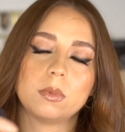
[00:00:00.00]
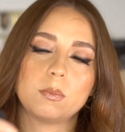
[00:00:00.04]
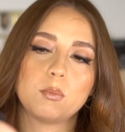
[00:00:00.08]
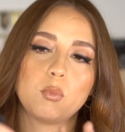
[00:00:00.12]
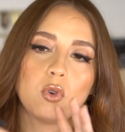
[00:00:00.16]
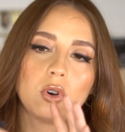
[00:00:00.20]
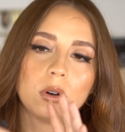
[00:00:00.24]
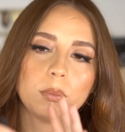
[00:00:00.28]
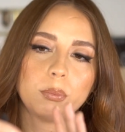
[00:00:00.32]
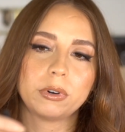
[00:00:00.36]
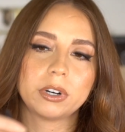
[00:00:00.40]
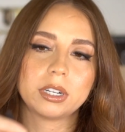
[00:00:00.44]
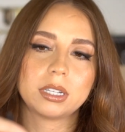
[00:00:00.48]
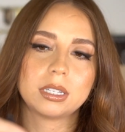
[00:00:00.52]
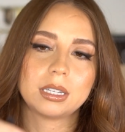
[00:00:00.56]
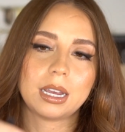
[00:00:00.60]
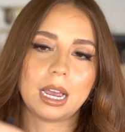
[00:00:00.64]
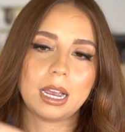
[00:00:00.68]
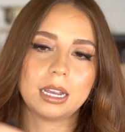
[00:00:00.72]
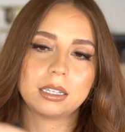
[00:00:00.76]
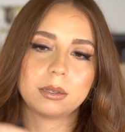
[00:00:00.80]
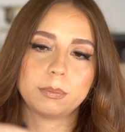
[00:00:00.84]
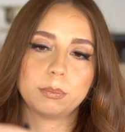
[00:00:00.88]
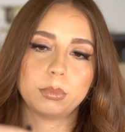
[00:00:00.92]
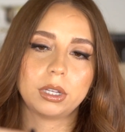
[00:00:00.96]
more
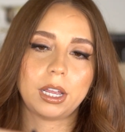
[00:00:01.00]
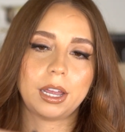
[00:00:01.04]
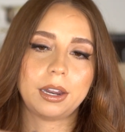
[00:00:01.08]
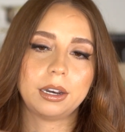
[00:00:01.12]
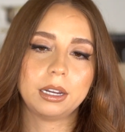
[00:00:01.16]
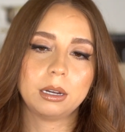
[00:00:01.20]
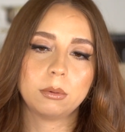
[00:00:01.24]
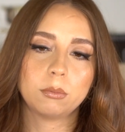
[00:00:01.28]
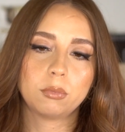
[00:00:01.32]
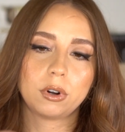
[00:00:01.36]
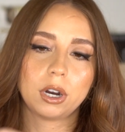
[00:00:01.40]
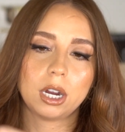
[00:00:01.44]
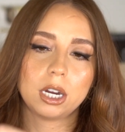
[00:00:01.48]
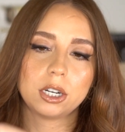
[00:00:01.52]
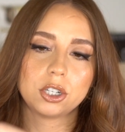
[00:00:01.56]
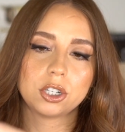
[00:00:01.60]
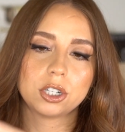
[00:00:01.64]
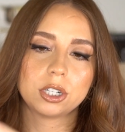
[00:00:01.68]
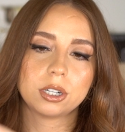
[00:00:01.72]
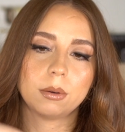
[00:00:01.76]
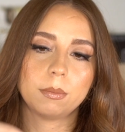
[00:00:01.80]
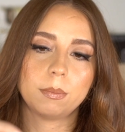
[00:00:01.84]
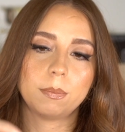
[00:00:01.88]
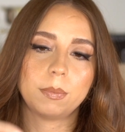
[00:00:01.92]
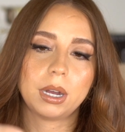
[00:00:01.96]
precise blending brush,
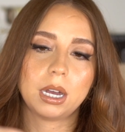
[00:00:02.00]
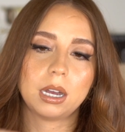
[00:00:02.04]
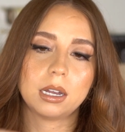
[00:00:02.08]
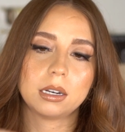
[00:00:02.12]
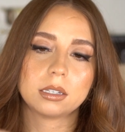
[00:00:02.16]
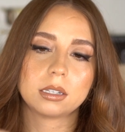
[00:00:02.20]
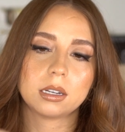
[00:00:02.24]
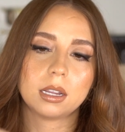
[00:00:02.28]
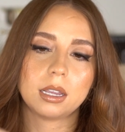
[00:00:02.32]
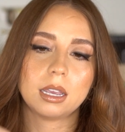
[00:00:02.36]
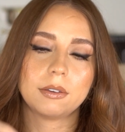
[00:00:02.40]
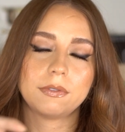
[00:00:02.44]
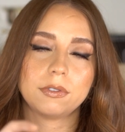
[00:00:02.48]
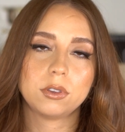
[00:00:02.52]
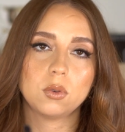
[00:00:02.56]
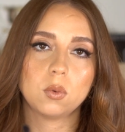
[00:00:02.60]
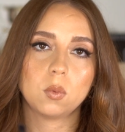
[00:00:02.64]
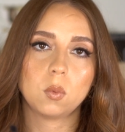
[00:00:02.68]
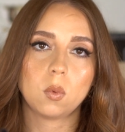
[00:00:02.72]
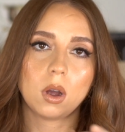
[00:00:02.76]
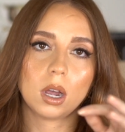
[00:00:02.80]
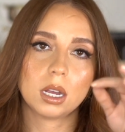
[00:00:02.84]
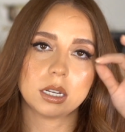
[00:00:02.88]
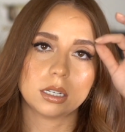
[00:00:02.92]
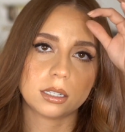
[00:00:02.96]
but if you
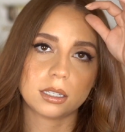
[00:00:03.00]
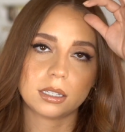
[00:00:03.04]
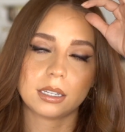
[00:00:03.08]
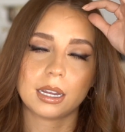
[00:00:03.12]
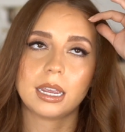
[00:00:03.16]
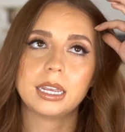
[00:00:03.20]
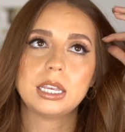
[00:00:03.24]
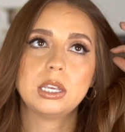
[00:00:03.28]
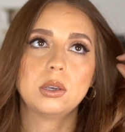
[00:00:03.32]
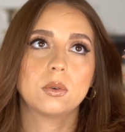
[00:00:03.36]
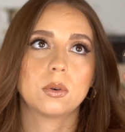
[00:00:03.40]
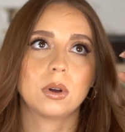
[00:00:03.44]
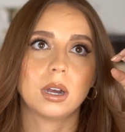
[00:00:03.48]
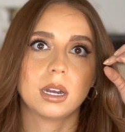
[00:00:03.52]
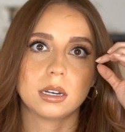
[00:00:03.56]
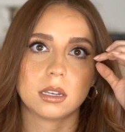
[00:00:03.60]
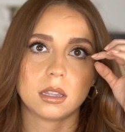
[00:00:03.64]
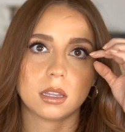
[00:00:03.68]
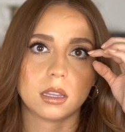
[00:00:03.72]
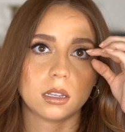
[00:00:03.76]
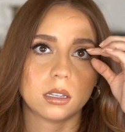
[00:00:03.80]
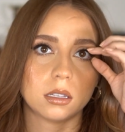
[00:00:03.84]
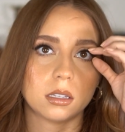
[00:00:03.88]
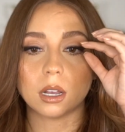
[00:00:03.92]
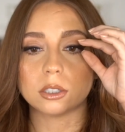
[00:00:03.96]
want, say you want
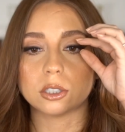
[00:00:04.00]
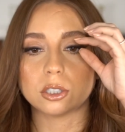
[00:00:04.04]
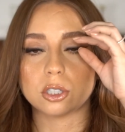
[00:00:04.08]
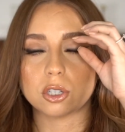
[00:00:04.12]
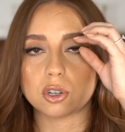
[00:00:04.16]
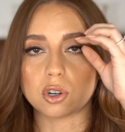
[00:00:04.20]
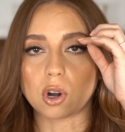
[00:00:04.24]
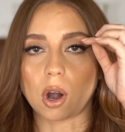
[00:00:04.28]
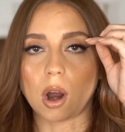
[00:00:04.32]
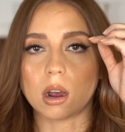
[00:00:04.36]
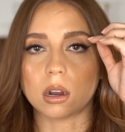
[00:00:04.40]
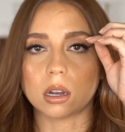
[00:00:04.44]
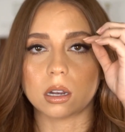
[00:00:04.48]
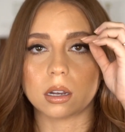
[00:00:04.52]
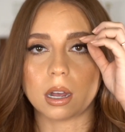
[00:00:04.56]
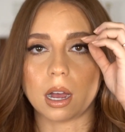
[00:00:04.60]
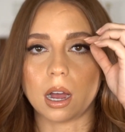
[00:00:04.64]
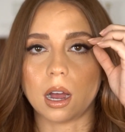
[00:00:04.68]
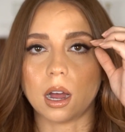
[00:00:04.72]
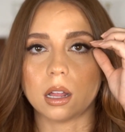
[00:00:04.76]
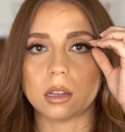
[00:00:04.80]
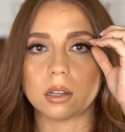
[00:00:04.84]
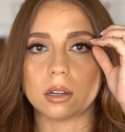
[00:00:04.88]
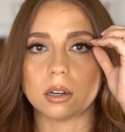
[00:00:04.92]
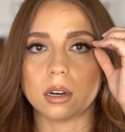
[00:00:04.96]
a strong
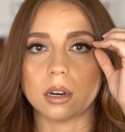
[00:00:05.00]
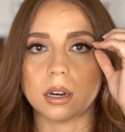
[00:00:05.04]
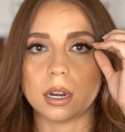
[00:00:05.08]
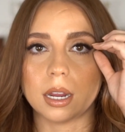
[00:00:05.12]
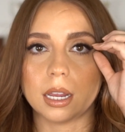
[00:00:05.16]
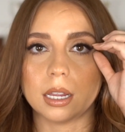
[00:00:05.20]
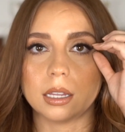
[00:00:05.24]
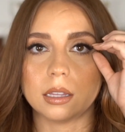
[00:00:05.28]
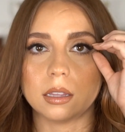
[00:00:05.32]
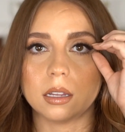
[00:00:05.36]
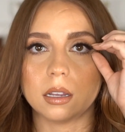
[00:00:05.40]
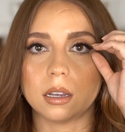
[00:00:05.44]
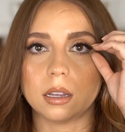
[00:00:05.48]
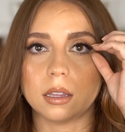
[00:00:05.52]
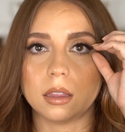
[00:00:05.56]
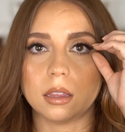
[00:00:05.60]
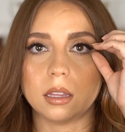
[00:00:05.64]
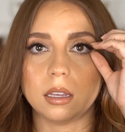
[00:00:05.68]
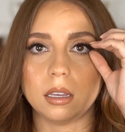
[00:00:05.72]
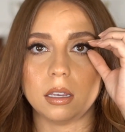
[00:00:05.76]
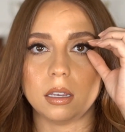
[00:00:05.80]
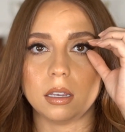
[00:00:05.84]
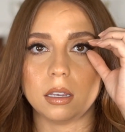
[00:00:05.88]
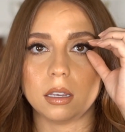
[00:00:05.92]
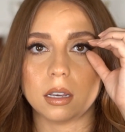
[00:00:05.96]
color in
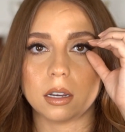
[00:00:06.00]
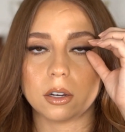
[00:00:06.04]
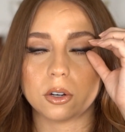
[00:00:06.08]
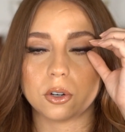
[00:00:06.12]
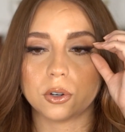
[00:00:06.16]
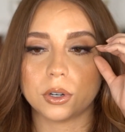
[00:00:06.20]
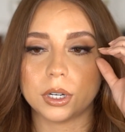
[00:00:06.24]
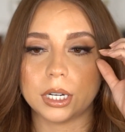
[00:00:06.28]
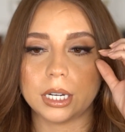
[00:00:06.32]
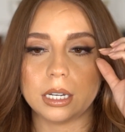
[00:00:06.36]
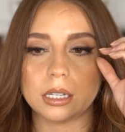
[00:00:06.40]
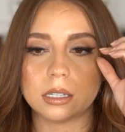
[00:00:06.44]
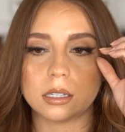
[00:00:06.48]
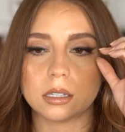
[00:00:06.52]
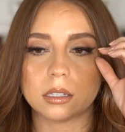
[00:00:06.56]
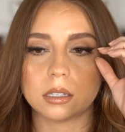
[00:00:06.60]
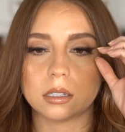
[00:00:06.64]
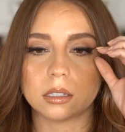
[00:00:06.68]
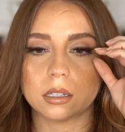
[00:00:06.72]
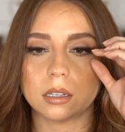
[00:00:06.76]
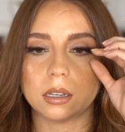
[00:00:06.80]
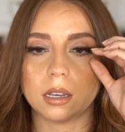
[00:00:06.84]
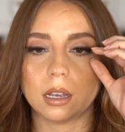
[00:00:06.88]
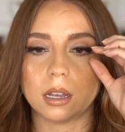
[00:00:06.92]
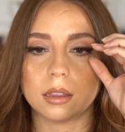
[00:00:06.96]
the
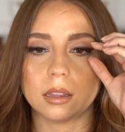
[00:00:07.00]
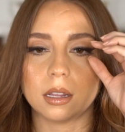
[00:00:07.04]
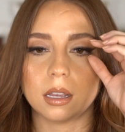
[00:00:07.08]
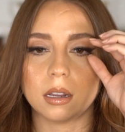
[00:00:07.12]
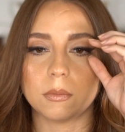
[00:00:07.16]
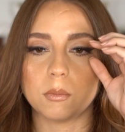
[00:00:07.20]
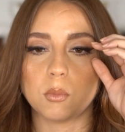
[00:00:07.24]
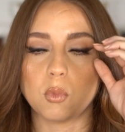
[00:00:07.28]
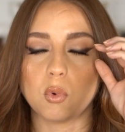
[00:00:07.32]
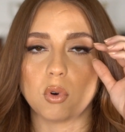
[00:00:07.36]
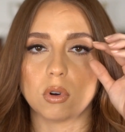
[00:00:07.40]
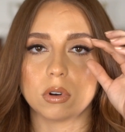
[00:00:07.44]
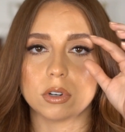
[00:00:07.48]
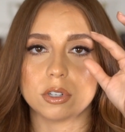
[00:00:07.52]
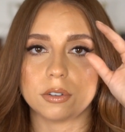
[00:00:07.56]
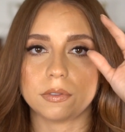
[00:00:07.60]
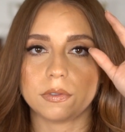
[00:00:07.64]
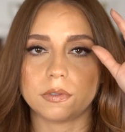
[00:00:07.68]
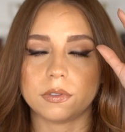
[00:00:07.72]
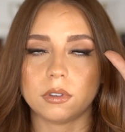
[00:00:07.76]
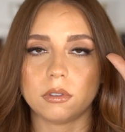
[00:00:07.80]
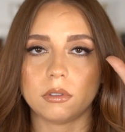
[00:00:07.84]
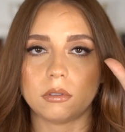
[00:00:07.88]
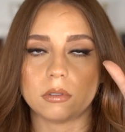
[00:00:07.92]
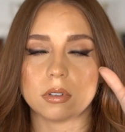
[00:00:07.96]
crease, and then more
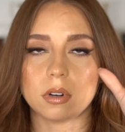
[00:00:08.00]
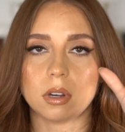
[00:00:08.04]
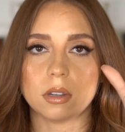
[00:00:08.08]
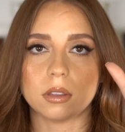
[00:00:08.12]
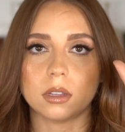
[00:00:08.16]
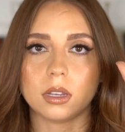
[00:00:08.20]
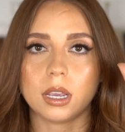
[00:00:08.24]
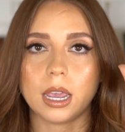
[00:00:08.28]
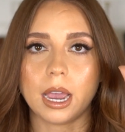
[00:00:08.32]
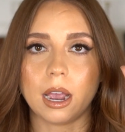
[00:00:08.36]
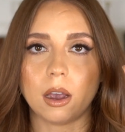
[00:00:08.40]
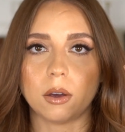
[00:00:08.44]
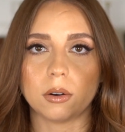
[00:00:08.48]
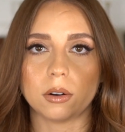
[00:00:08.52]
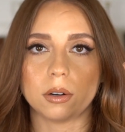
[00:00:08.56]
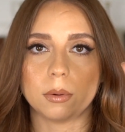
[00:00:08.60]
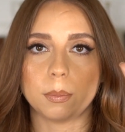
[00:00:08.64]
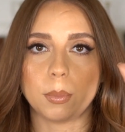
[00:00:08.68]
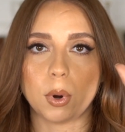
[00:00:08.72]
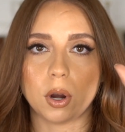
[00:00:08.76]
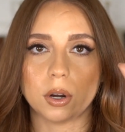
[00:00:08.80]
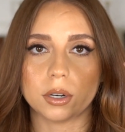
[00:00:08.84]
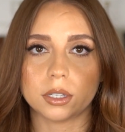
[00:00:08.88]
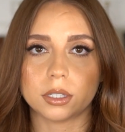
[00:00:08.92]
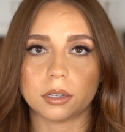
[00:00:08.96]
diffused on the outer
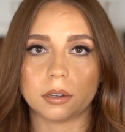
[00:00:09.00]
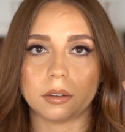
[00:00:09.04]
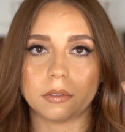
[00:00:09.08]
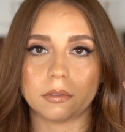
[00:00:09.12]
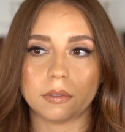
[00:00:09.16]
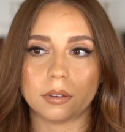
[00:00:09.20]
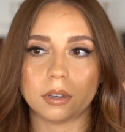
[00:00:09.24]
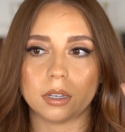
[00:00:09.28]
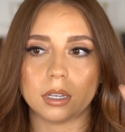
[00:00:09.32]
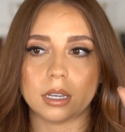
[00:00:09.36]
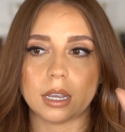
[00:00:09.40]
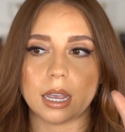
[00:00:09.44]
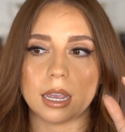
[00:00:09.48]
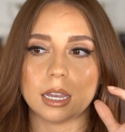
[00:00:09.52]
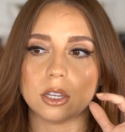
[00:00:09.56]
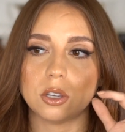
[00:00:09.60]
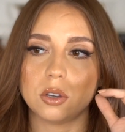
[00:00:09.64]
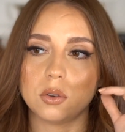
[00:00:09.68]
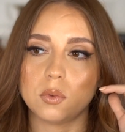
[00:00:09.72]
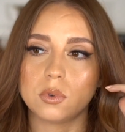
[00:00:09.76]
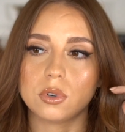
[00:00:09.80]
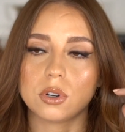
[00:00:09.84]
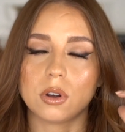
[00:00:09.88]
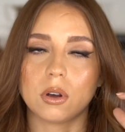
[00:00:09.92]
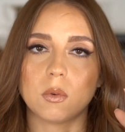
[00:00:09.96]
parts of it, and
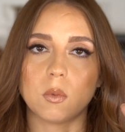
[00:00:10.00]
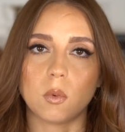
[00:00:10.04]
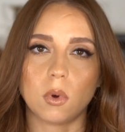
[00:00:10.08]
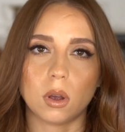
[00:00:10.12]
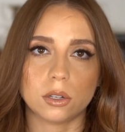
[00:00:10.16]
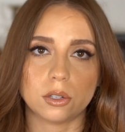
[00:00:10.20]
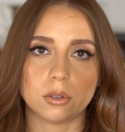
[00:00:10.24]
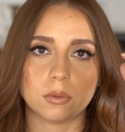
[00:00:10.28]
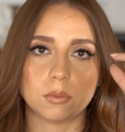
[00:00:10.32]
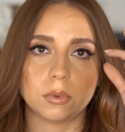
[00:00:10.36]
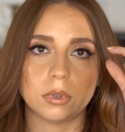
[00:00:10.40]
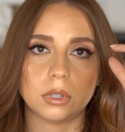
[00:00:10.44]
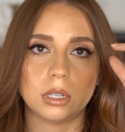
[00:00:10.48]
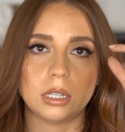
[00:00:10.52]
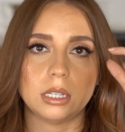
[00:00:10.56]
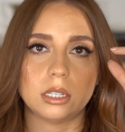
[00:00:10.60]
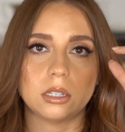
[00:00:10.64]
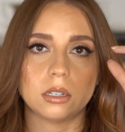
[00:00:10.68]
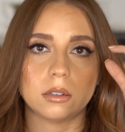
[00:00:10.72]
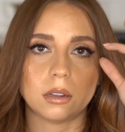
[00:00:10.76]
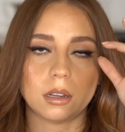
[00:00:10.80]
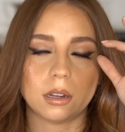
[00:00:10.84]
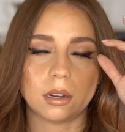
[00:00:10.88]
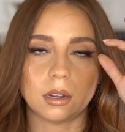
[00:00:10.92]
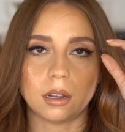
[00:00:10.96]
you don't want to really
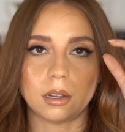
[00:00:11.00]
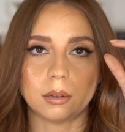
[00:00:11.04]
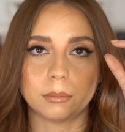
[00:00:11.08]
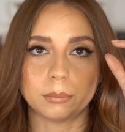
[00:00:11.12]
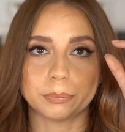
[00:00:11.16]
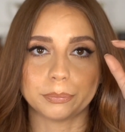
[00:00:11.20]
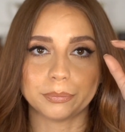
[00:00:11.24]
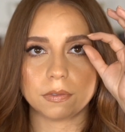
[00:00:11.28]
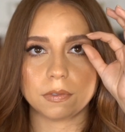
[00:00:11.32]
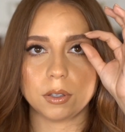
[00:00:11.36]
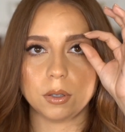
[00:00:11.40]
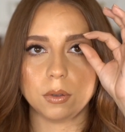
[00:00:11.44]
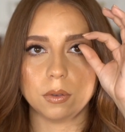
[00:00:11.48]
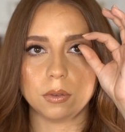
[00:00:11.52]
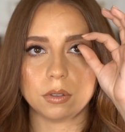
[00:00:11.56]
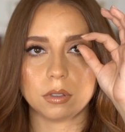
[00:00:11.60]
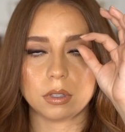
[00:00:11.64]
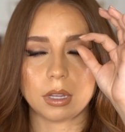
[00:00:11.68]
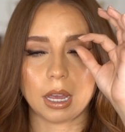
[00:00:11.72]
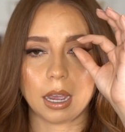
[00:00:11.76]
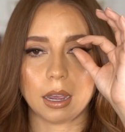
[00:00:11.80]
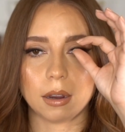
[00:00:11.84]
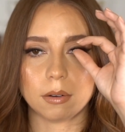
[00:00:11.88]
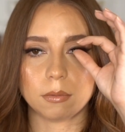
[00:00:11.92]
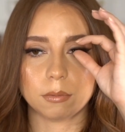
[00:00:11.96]
diffuse
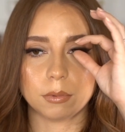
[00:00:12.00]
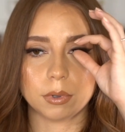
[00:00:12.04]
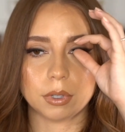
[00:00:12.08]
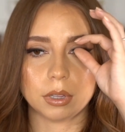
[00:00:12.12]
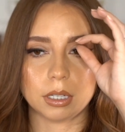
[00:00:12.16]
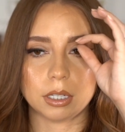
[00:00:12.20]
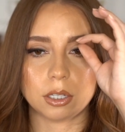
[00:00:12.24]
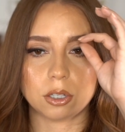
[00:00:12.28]
that really